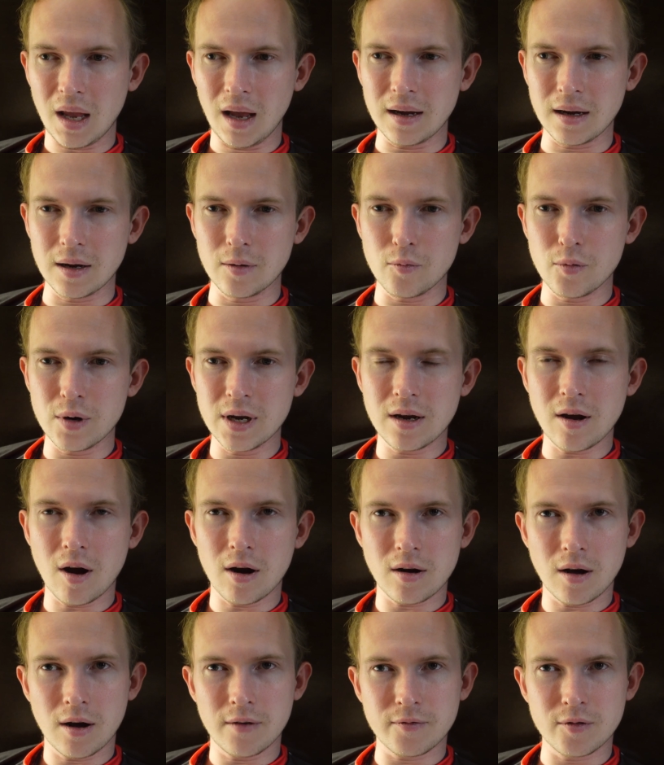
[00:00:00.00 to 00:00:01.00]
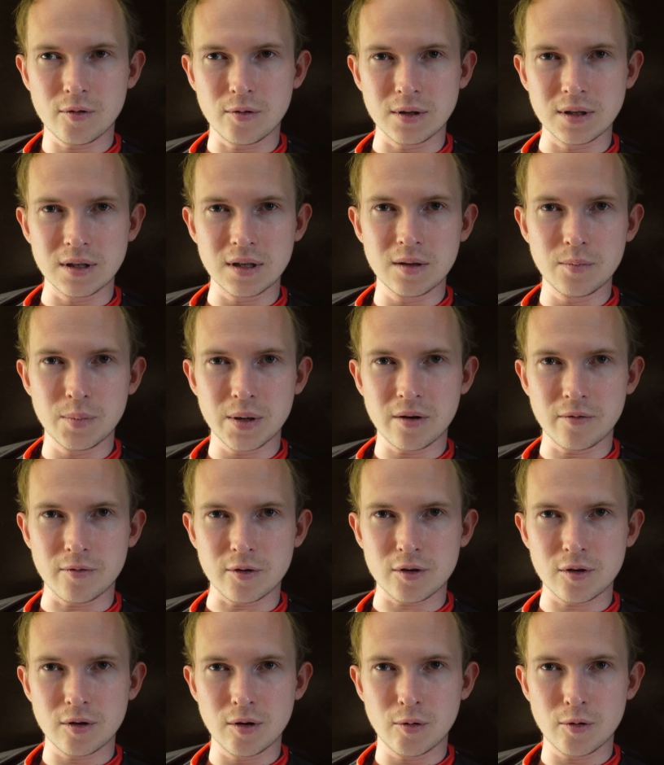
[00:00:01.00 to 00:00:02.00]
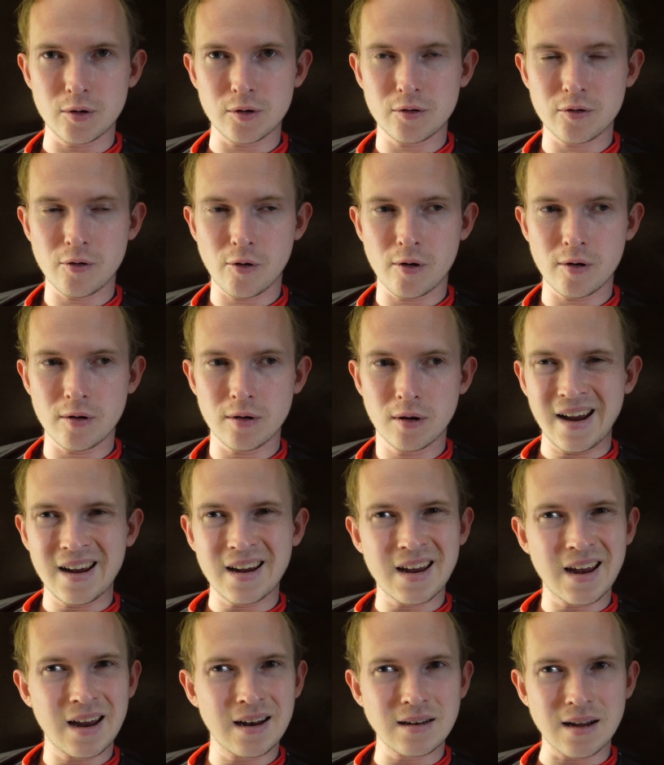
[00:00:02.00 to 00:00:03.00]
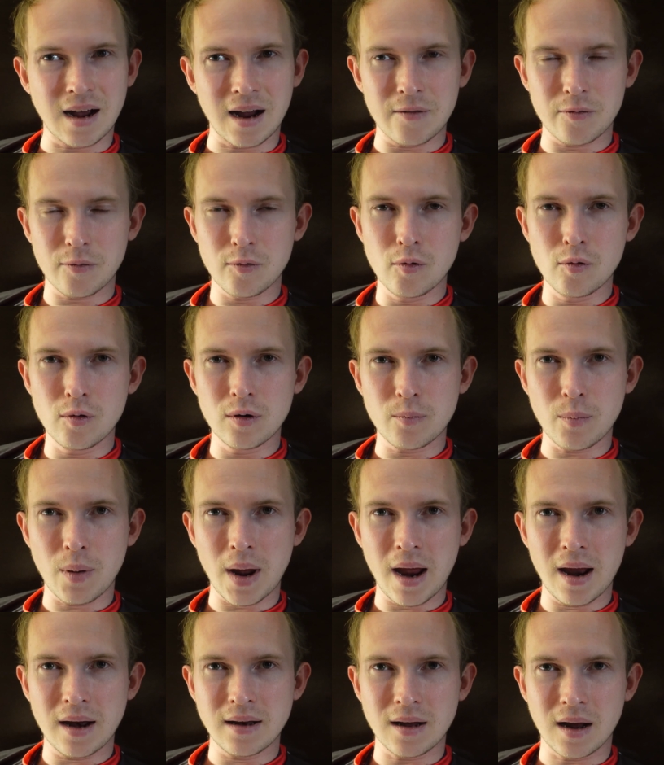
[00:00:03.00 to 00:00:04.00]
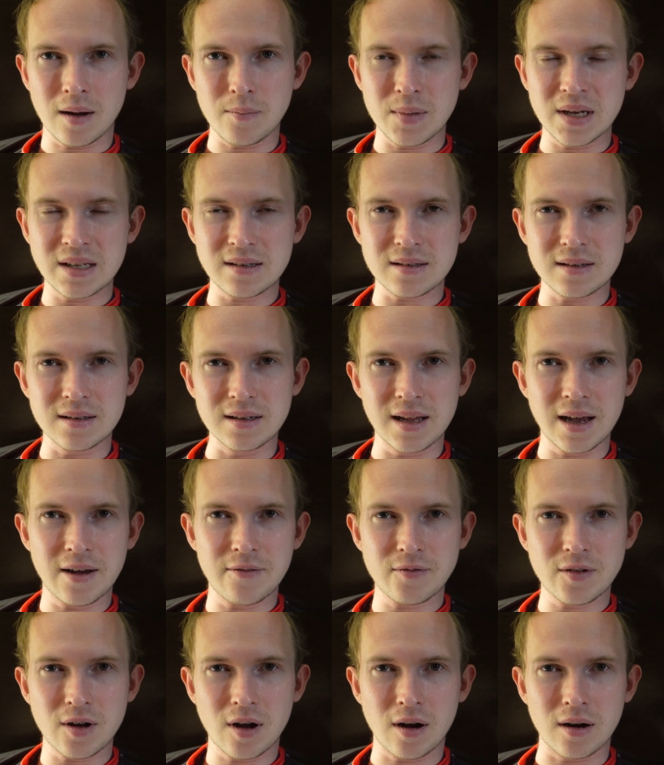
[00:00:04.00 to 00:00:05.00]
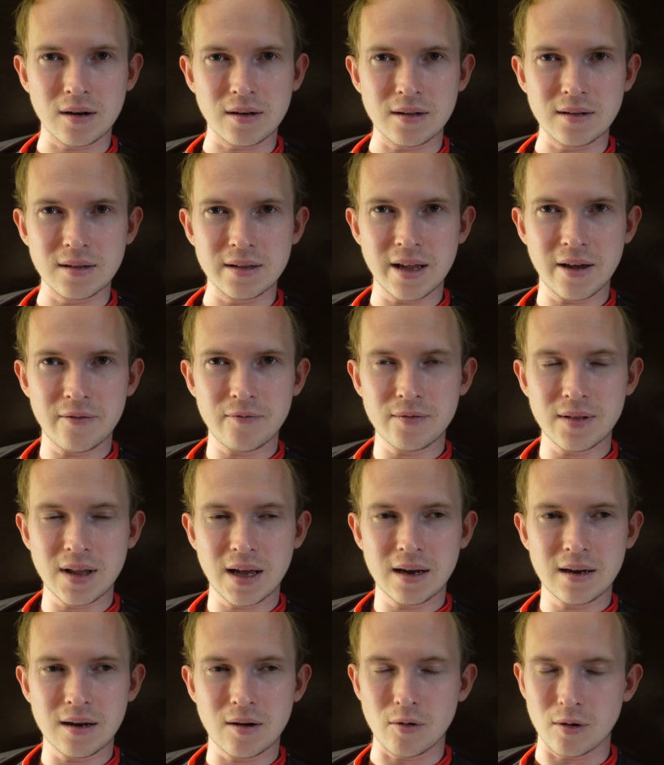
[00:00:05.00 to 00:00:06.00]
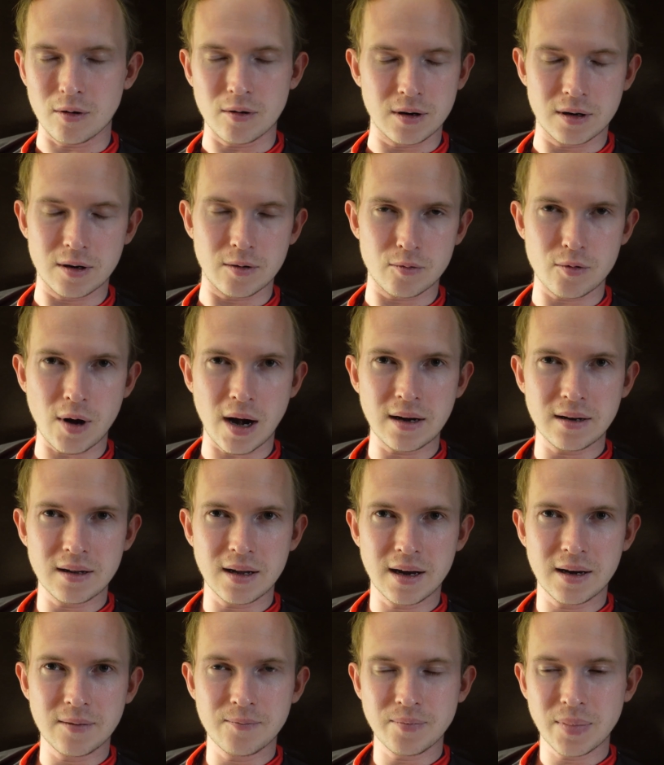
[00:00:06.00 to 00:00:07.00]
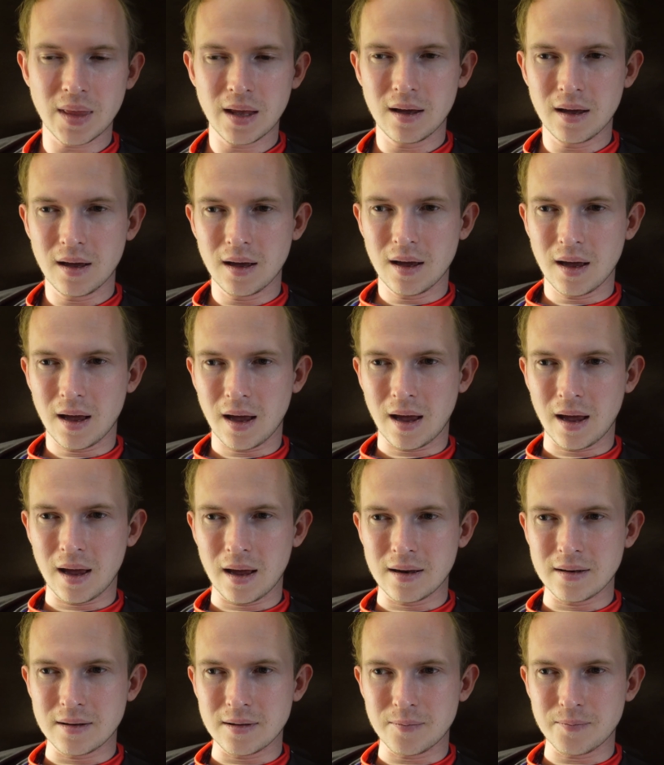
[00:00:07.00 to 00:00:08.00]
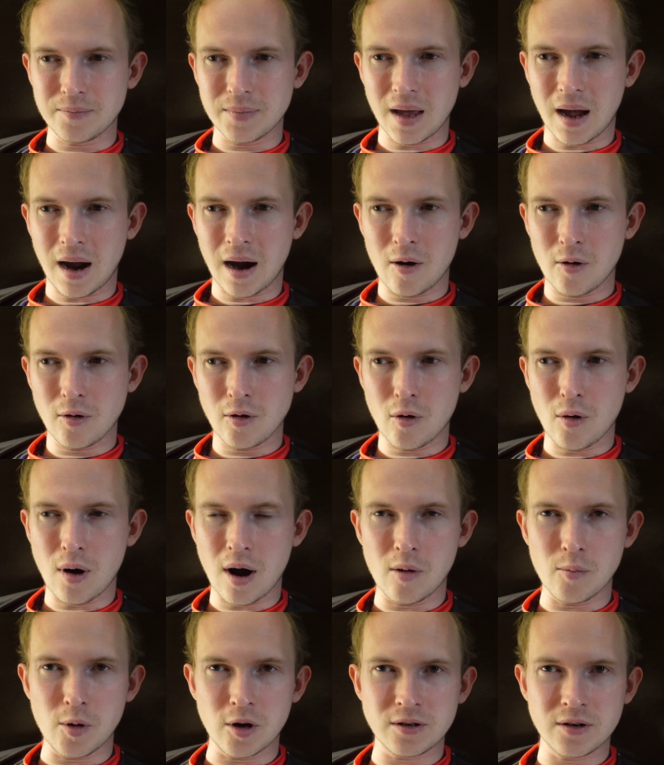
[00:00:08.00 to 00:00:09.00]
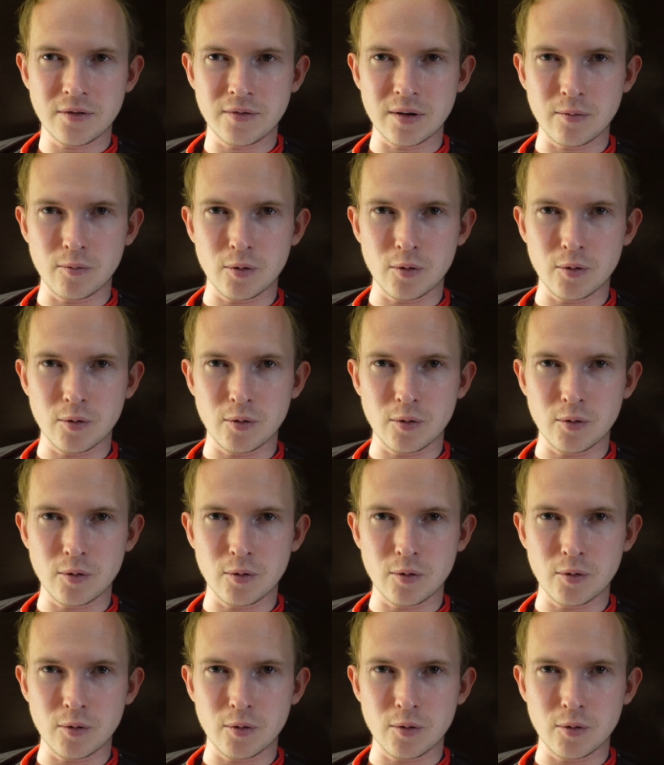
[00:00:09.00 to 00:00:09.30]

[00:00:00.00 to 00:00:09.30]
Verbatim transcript: Again, we got off to a little bit of a slower start. Again, I threw it bad. I missed left on the left lane or on the right lane, and I don't know how much of it